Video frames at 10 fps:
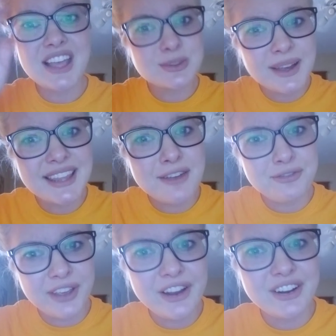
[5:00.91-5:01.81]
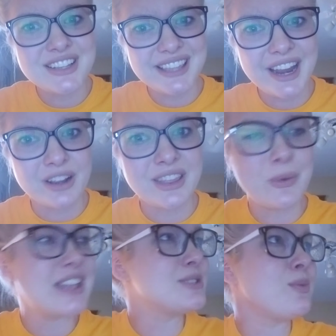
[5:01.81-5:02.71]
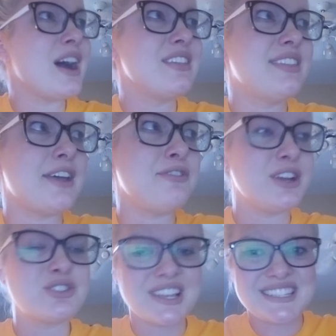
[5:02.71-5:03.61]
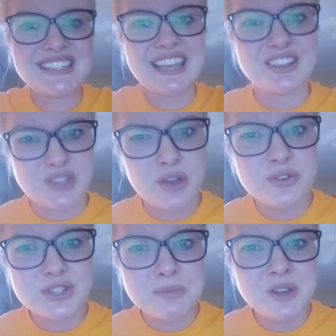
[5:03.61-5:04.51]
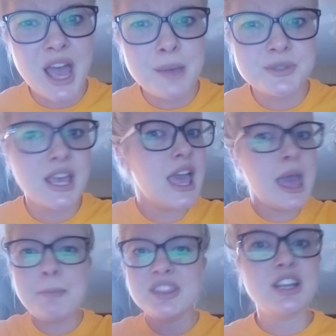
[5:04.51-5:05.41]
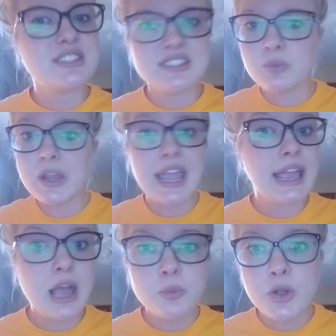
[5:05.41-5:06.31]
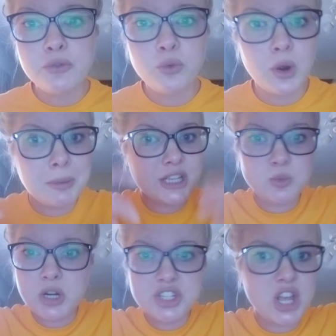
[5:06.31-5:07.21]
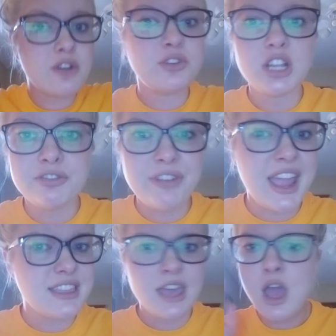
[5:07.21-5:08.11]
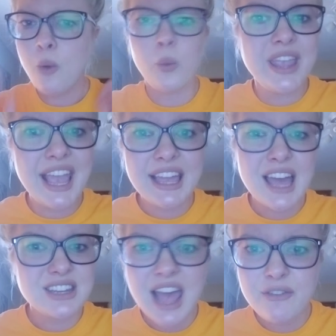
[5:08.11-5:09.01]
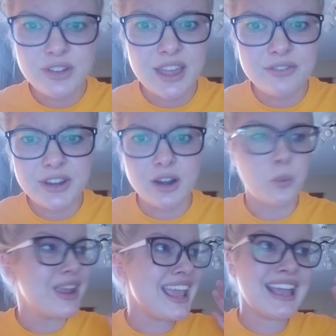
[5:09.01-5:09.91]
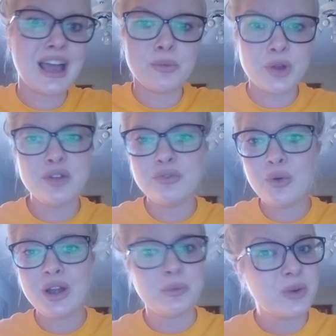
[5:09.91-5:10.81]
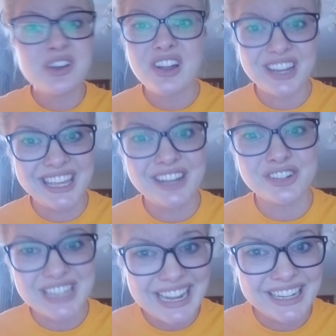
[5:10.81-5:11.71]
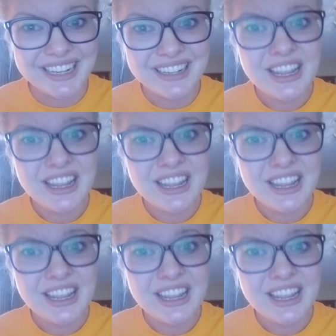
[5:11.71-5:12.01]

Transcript: that's why that fear is there. That's why that fear tries to take us over sometimes. But we ain't got room for it because we're so full of faith. We ain't got time for that fear. We ain't got room for it, and we're not going to entertain it.